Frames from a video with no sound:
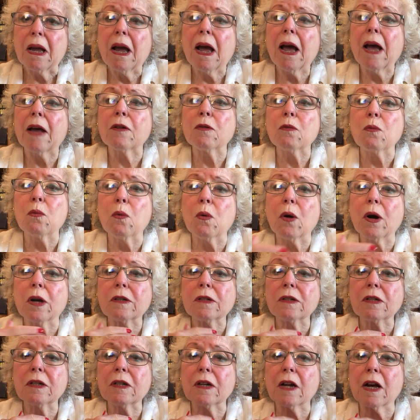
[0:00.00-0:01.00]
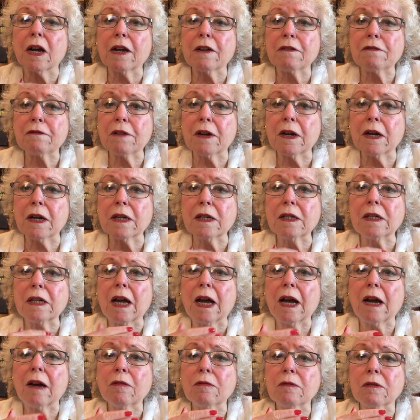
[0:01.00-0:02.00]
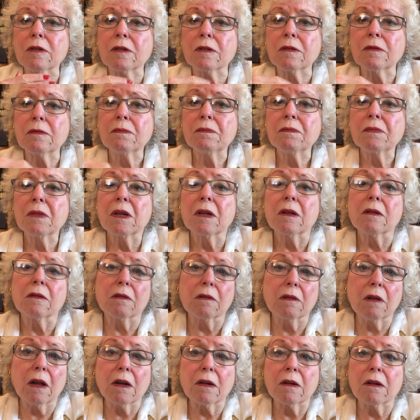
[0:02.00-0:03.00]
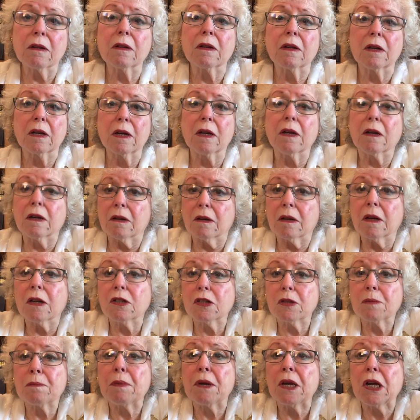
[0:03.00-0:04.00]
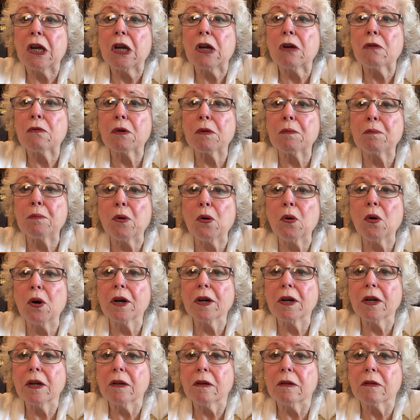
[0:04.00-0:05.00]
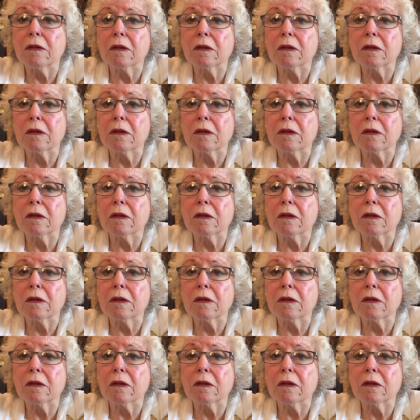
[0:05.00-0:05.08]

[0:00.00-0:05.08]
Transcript: And what did I find out? Luckily, it's being reported